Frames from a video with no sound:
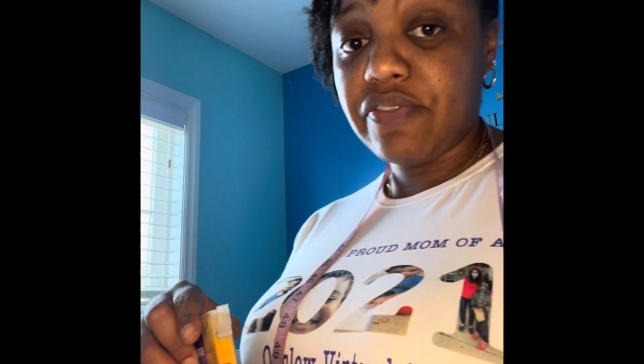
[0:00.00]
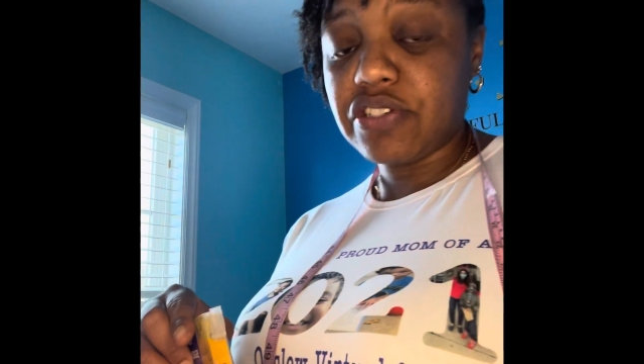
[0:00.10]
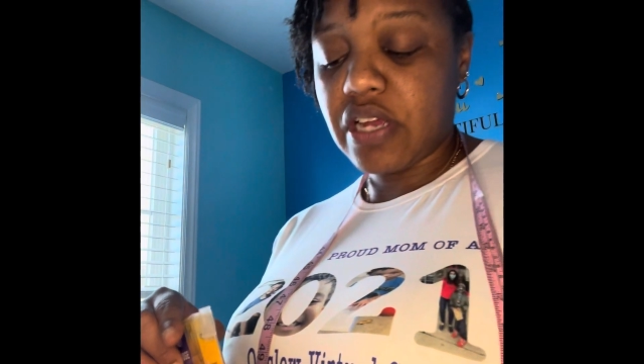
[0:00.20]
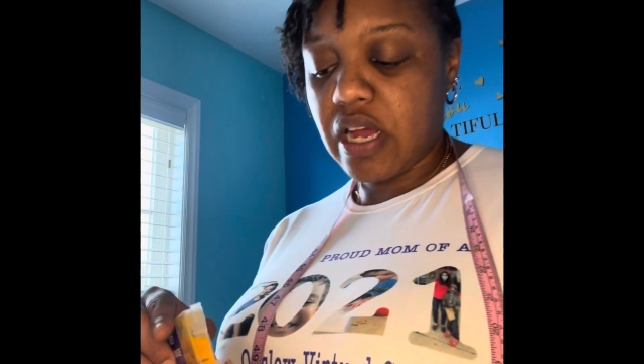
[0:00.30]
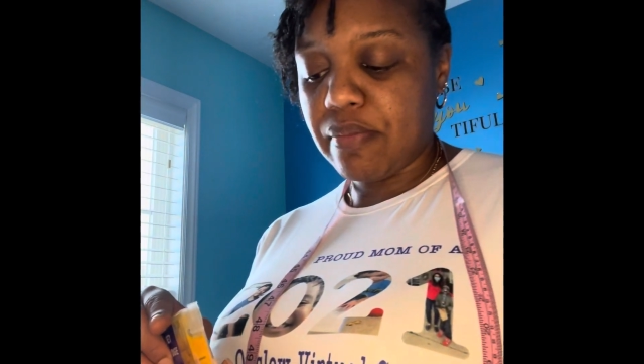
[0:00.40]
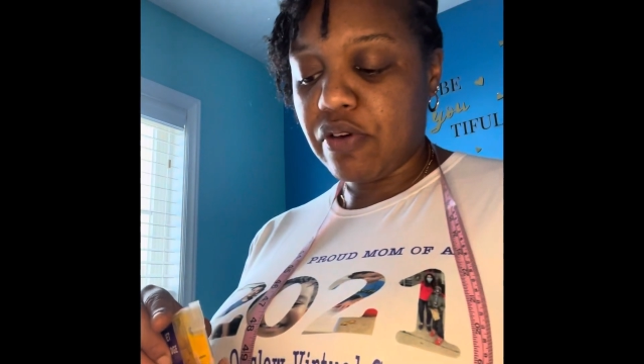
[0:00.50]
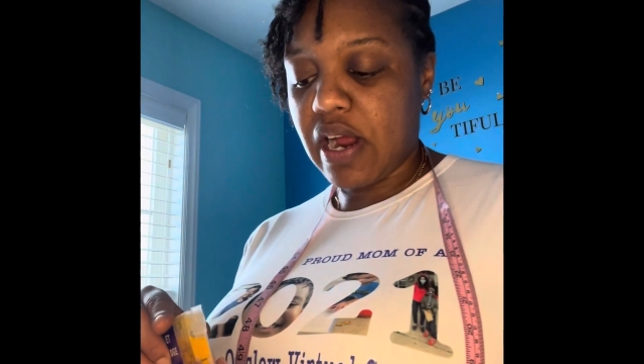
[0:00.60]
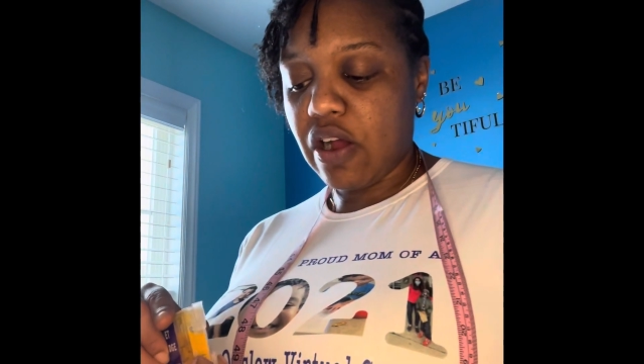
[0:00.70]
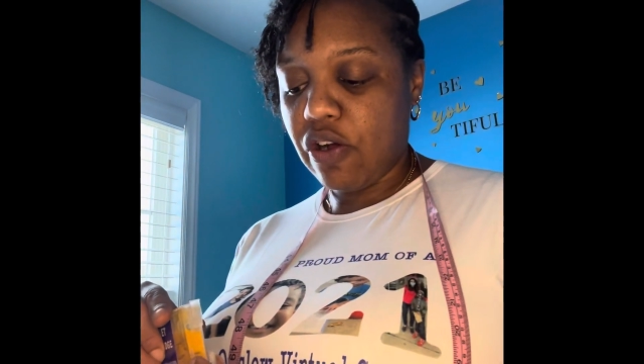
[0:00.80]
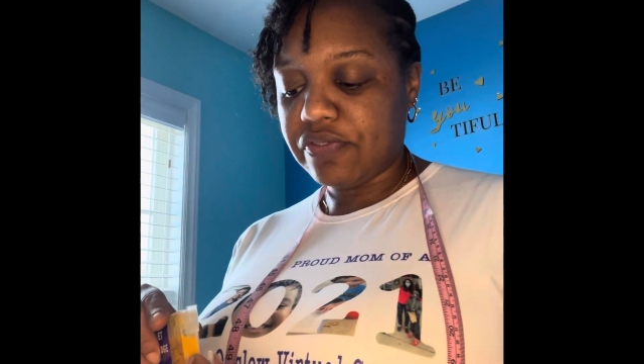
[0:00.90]
a job or how
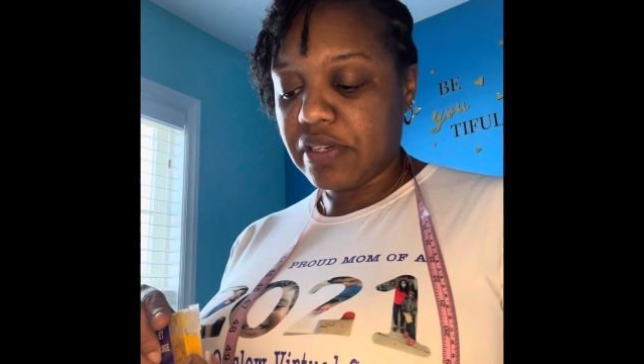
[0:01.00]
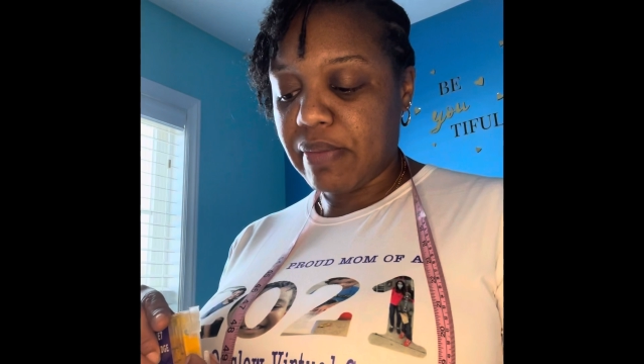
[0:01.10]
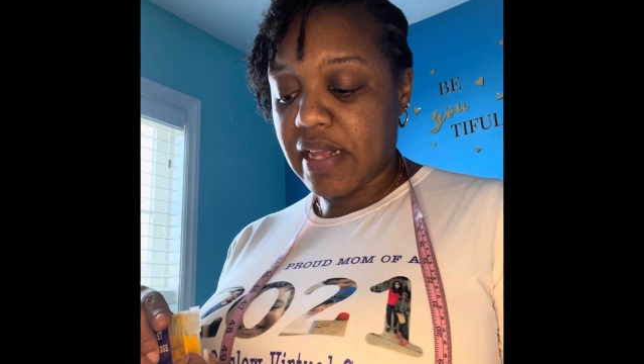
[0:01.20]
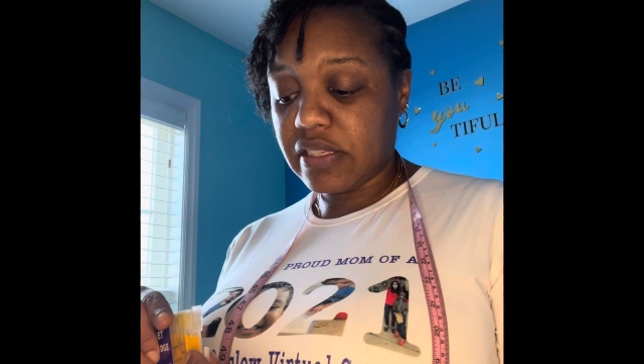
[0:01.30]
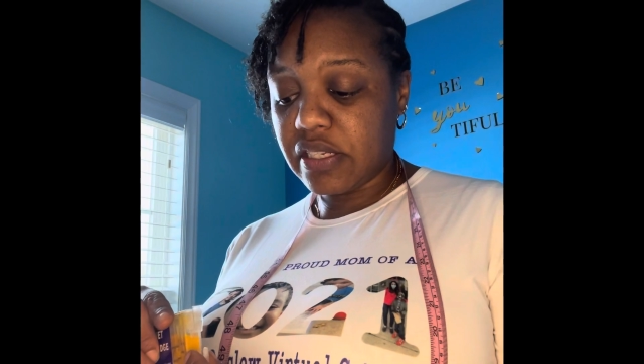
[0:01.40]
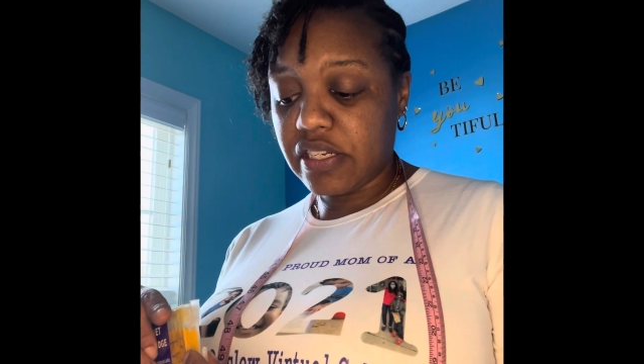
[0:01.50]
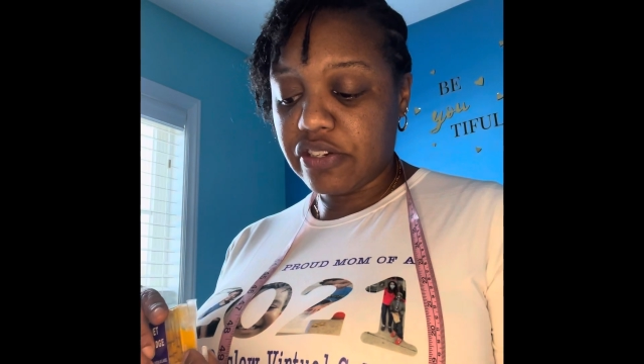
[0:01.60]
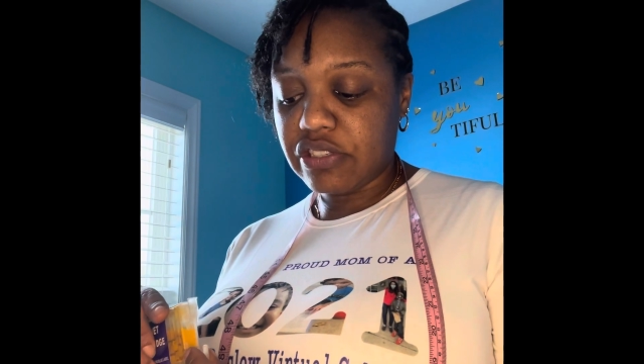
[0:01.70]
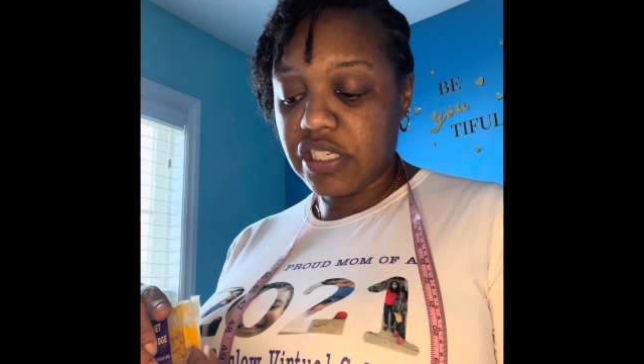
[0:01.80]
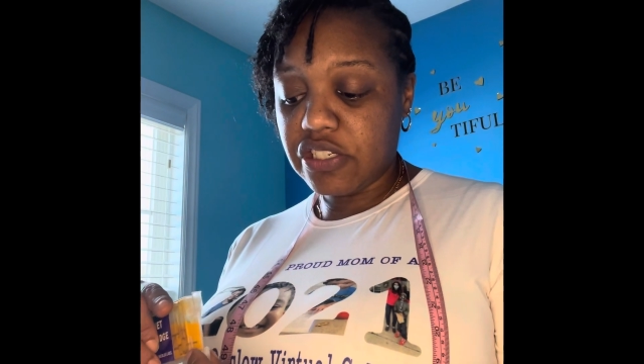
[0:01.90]
often I'm actually in here
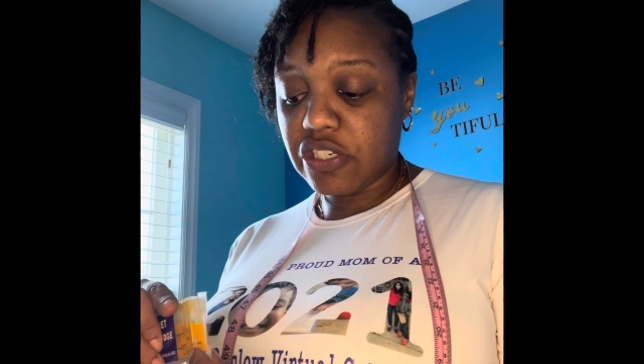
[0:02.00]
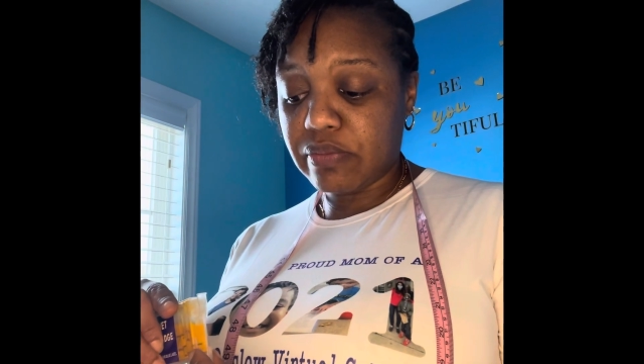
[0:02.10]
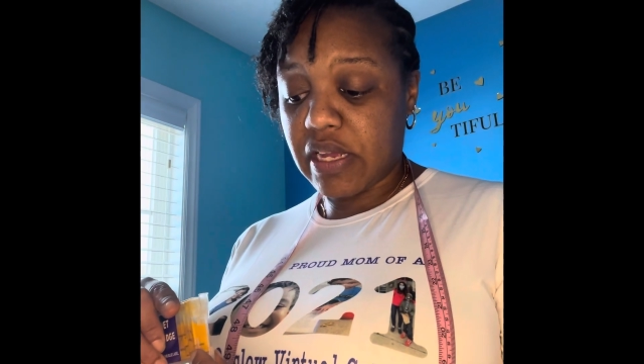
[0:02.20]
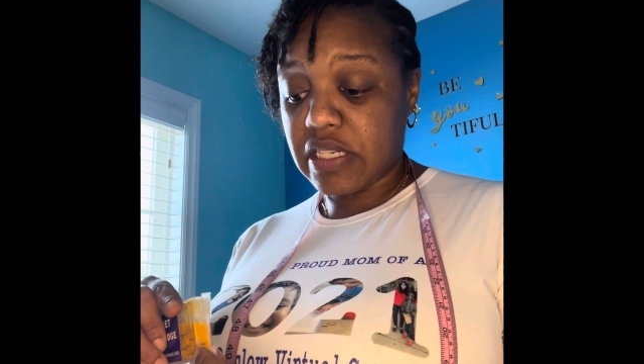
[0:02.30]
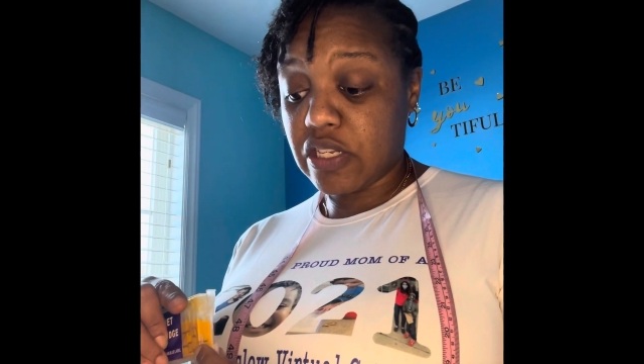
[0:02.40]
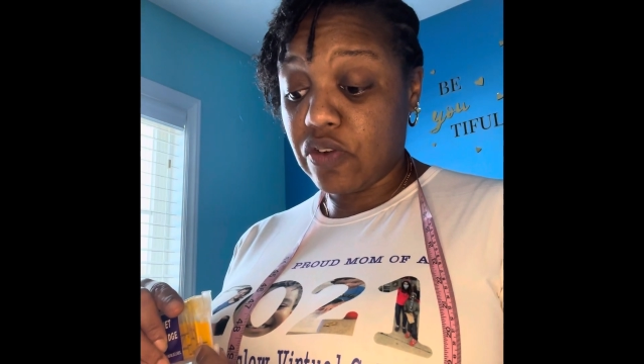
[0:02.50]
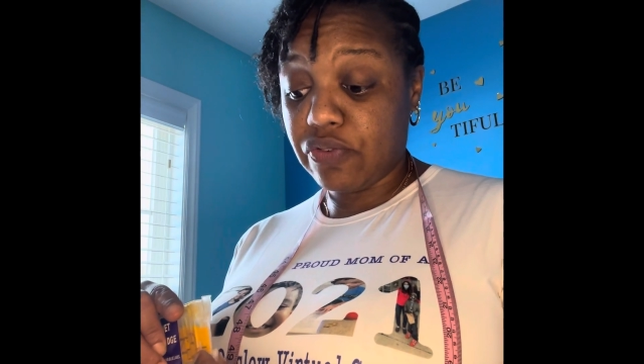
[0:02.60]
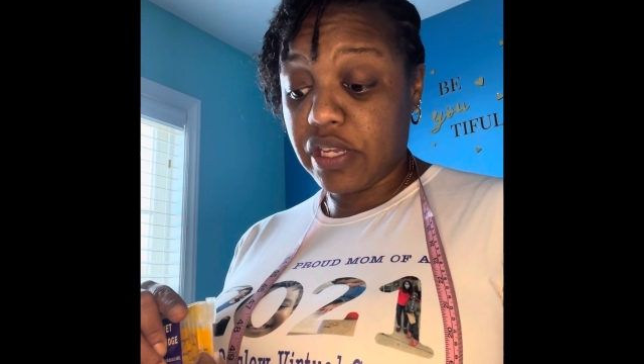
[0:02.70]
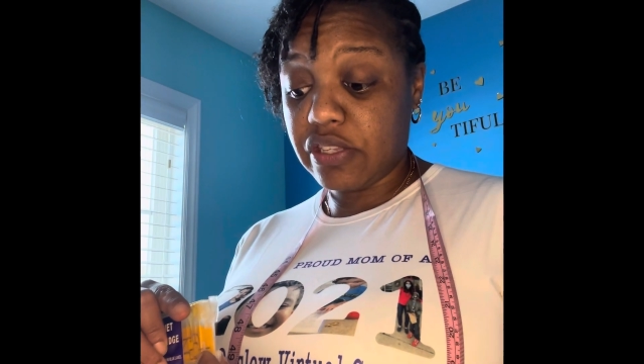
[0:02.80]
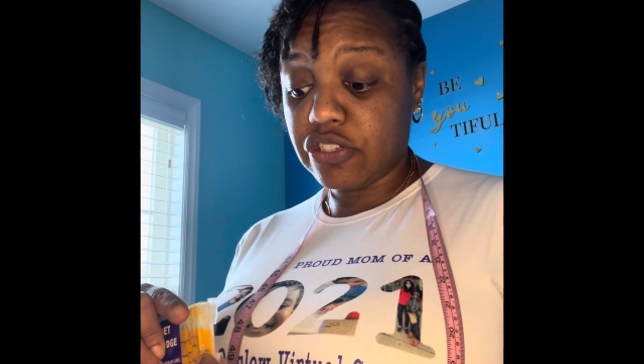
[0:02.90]
teaching myself or
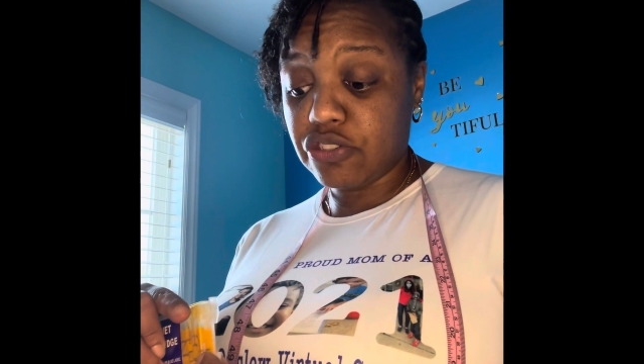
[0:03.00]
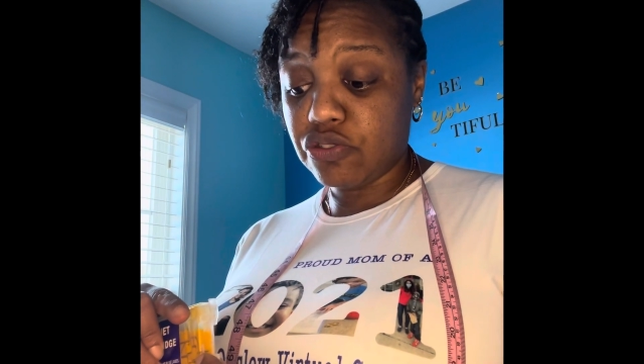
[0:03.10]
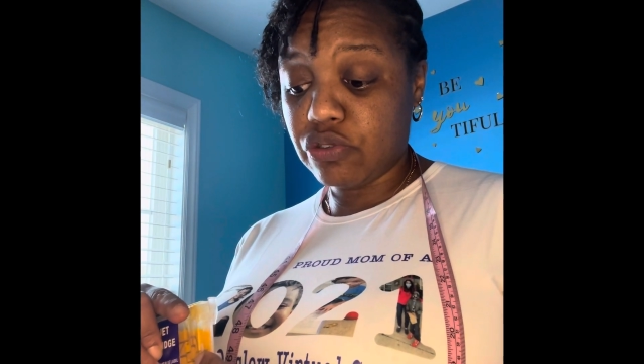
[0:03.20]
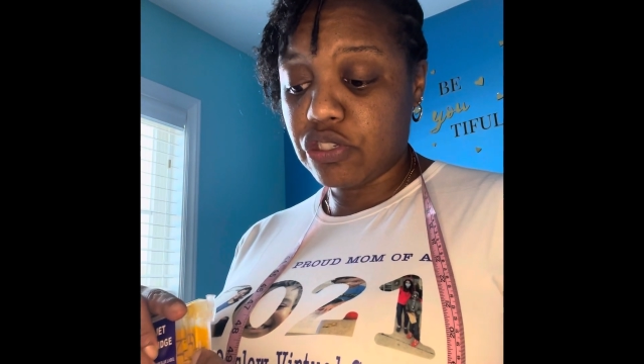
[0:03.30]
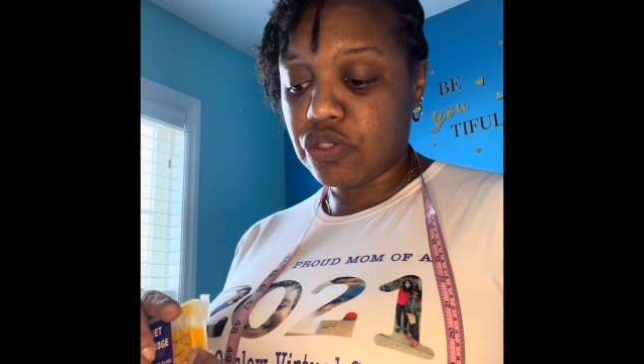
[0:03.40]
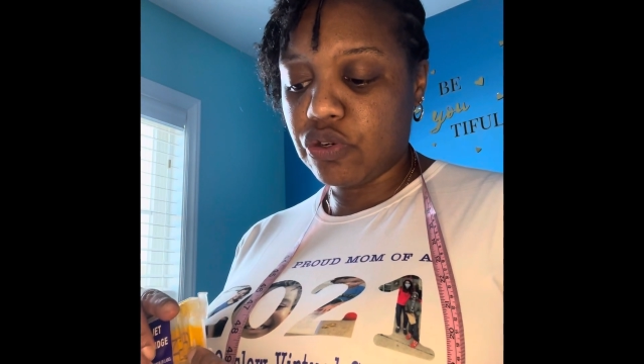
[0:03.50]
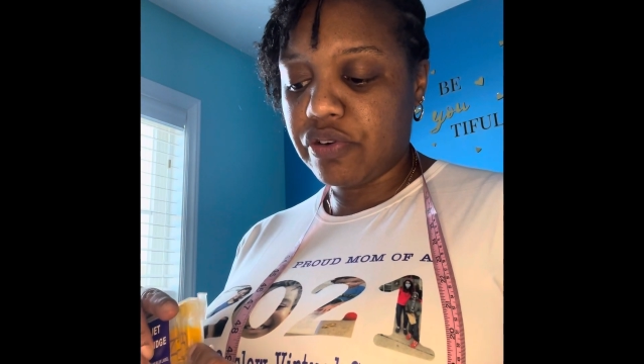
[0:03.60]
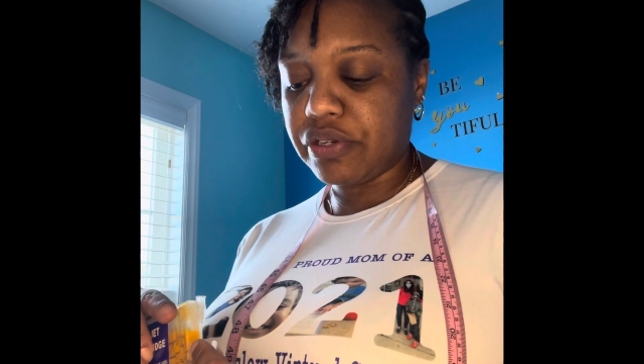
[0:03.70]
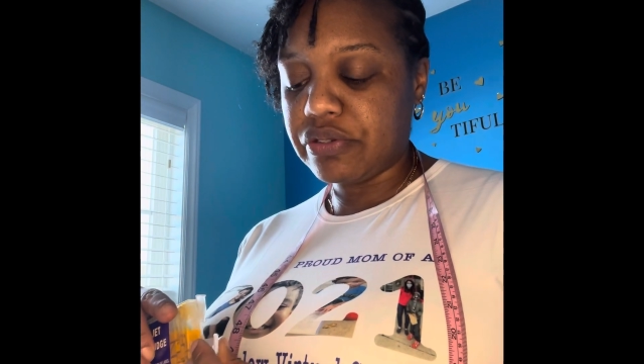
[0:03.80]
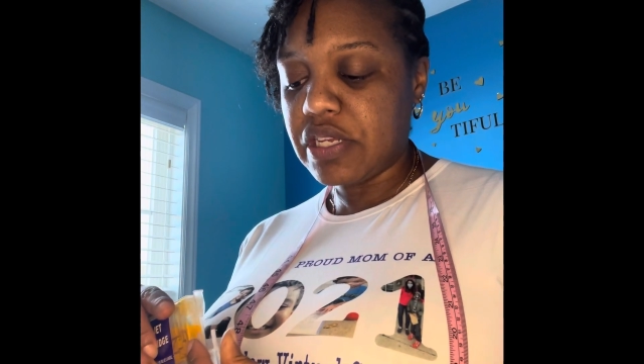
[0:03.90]
either just doing
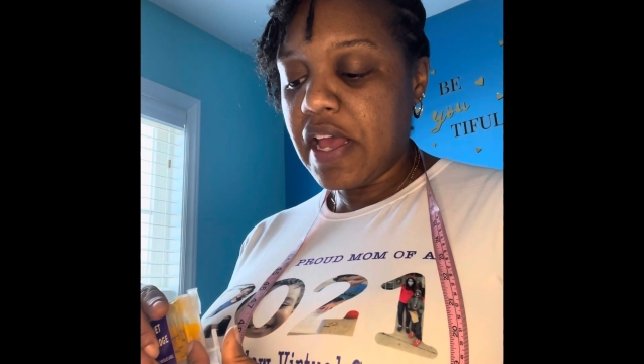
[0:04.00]
tutorials,